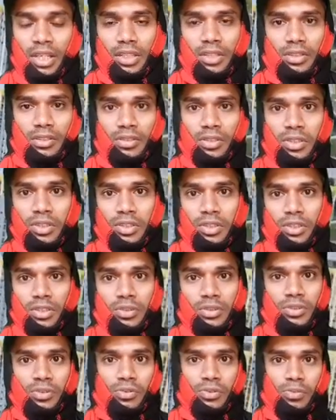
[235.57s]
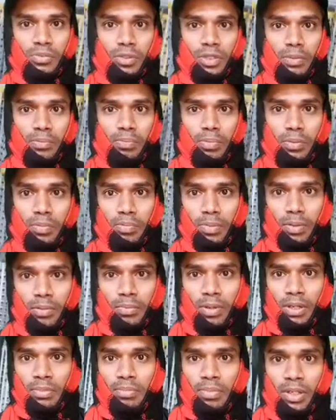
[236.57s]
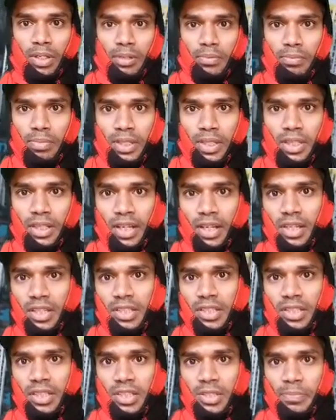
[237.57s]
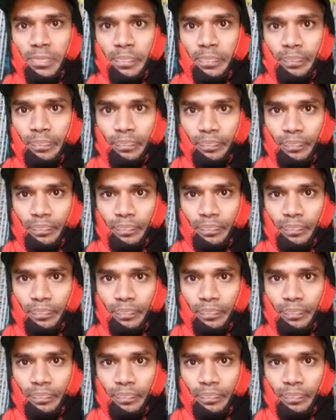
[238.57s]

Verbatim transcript: Indonesia also too many people but very big country,